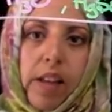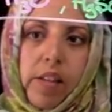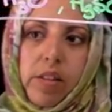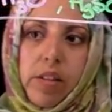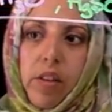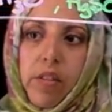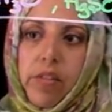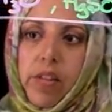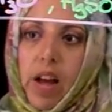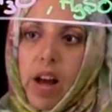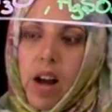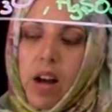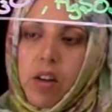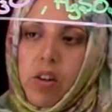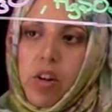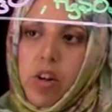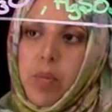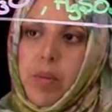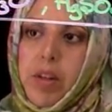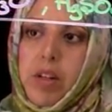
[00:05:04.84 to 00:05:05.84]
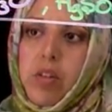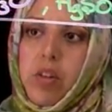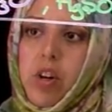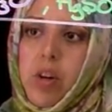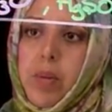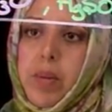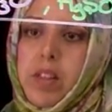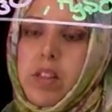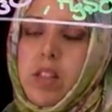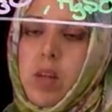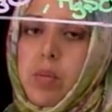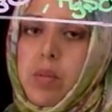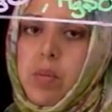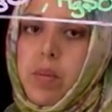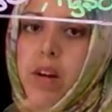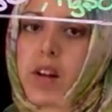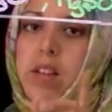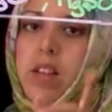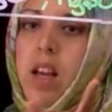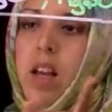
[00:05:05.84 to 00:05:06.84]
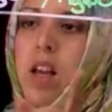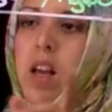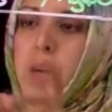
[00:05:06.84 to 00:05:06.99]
end of that carbon-carbon double bond.